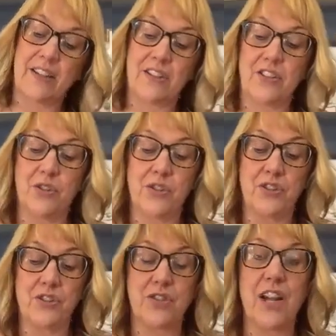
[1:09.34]
and
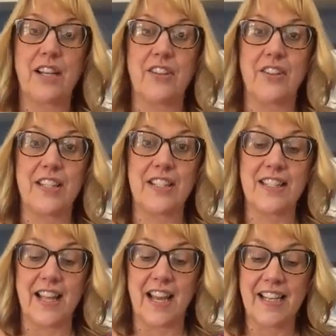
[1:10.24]
George and the Dragon on the
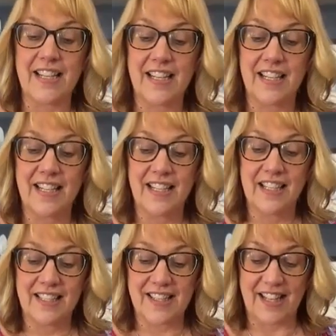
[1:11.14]
inside.
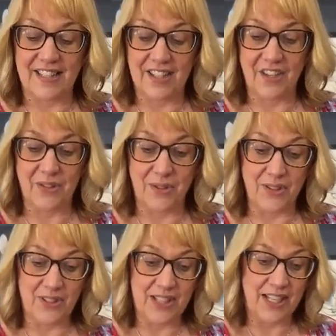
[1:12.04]
So that's a cool